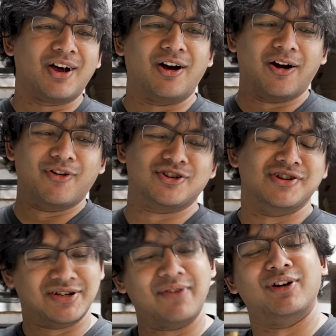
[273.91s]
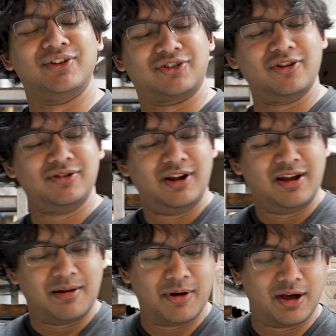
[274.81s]
Our version is never as good,
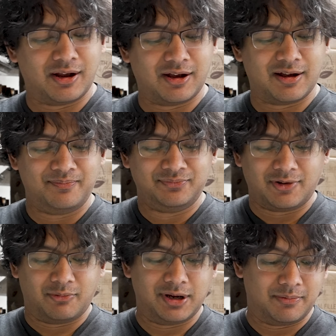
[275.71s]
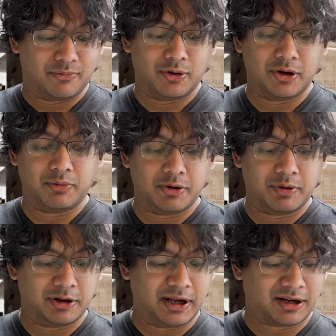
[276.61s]
but we really, really,
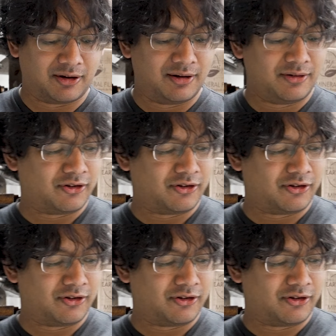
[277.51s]
really like it.